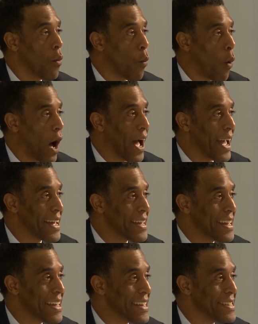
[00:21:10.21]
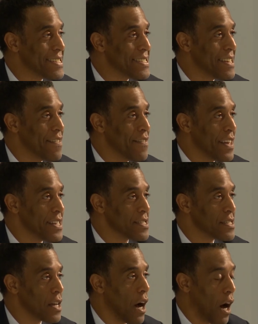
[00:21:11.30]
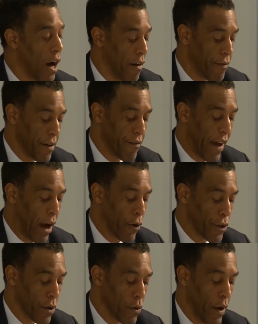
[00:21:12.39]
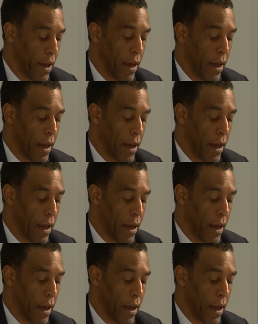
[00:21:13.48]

why is this of value?